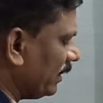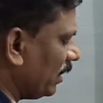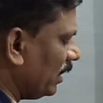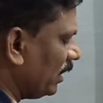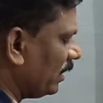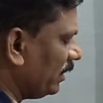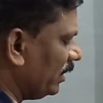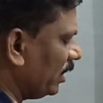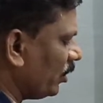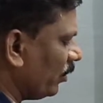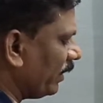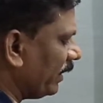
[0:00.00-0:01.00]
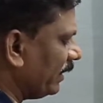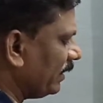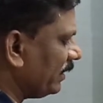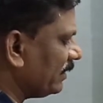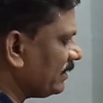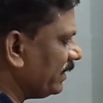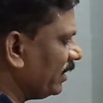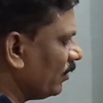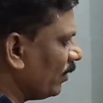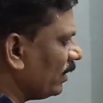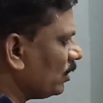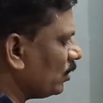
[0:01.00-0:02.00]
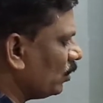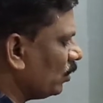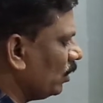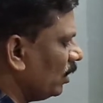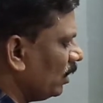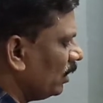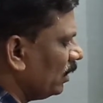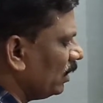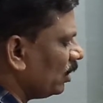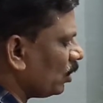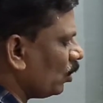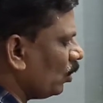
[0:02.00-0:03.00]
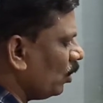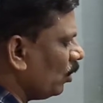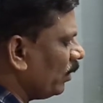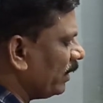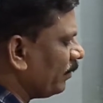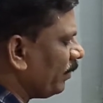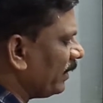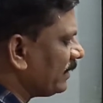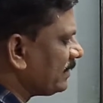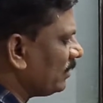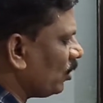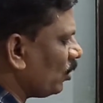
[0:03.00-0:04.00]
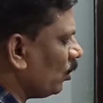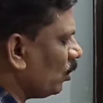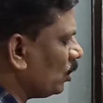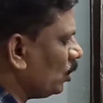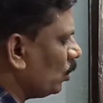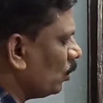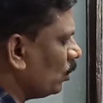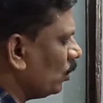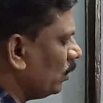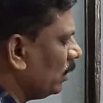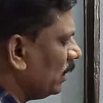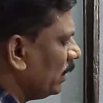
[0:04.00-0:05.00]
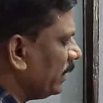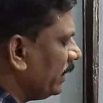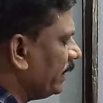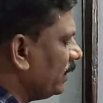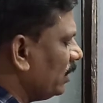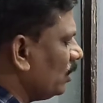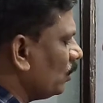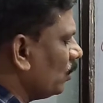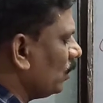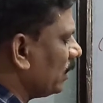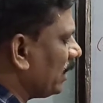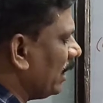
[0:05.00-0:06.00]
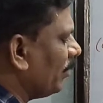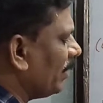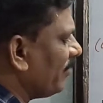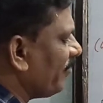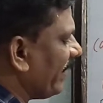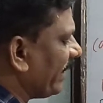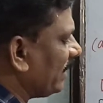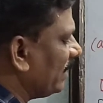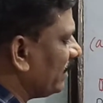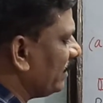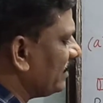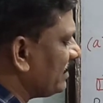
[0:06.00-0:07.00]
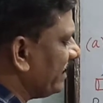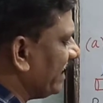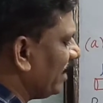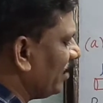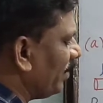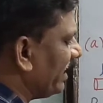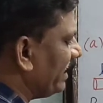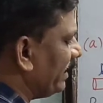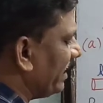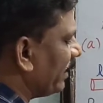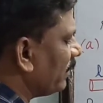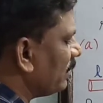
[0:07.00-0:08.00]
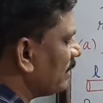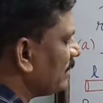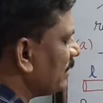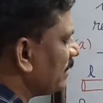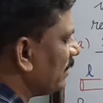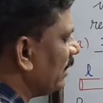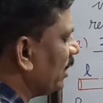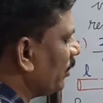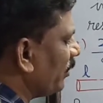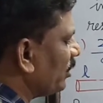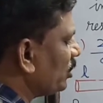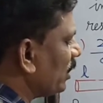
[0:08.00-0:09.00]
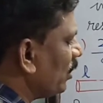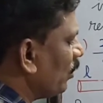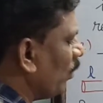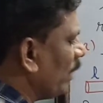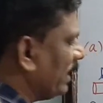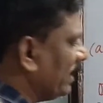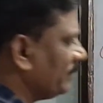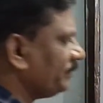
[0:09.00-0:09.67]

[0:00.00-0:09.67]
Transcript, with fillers: R equivalent is equal to rho one plus rho two into common factor is L by A. This is equation one.